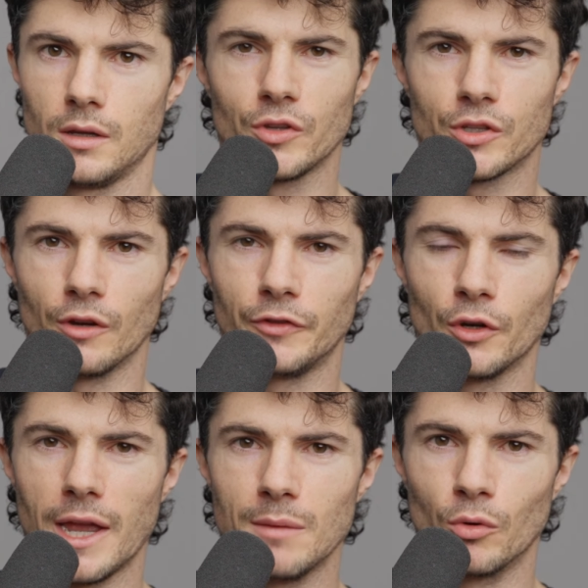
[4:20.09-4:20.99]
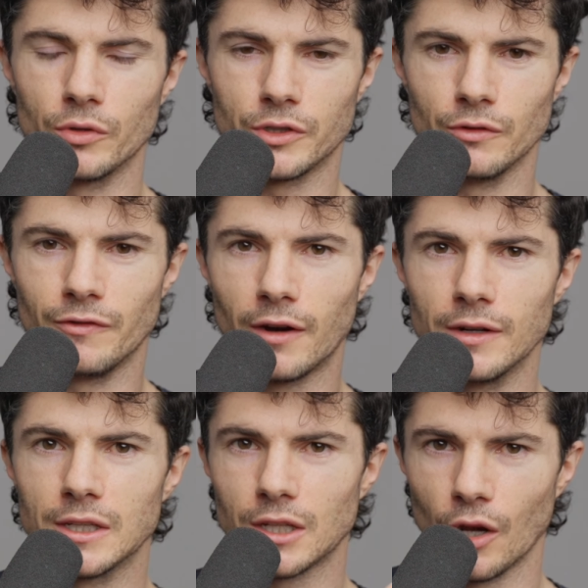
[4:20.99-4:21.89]
So if you're able to
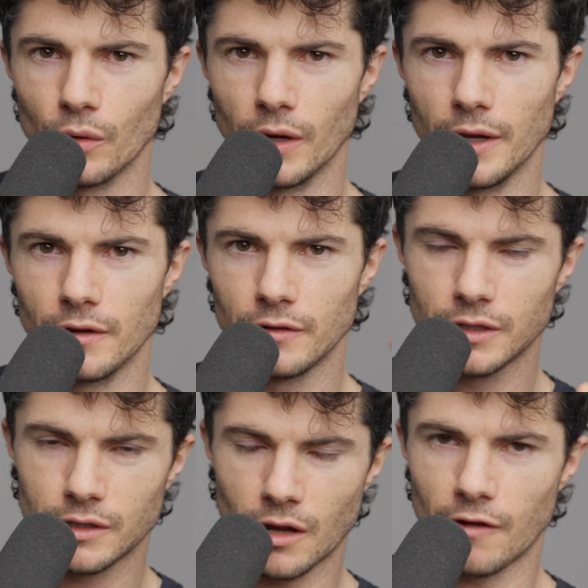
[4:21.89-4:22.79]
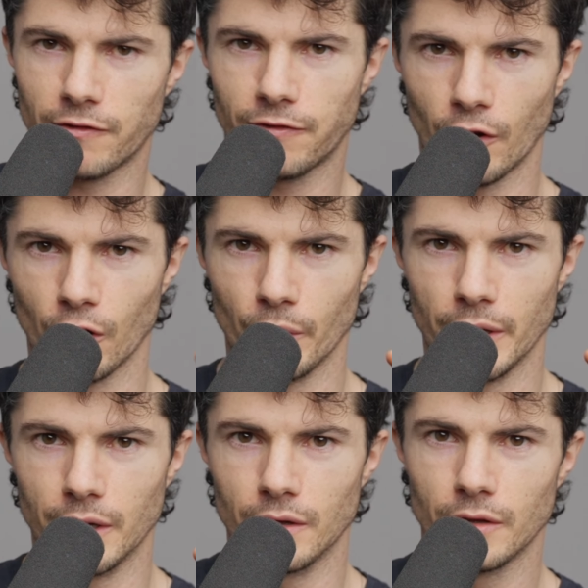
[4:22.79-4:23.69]
very slowly start
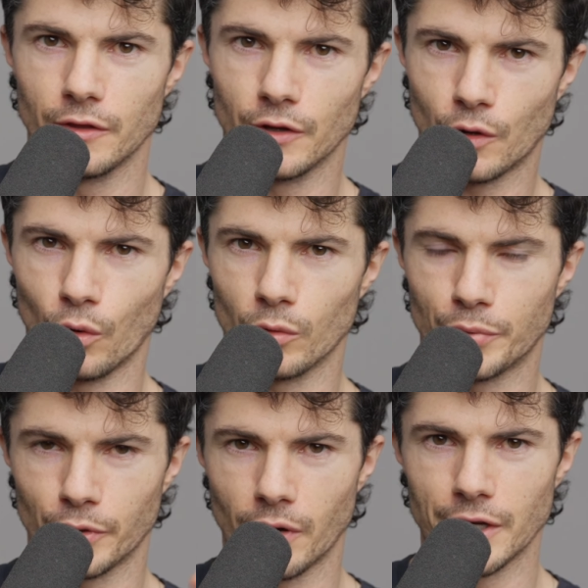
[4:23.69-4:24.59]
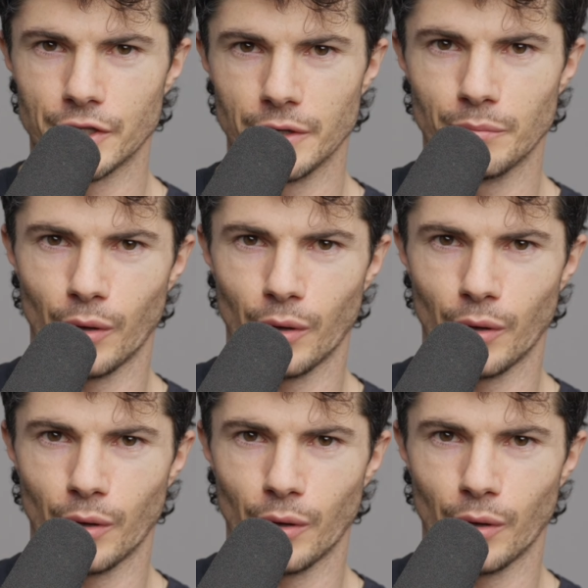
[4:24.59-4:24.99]
following the chord progression,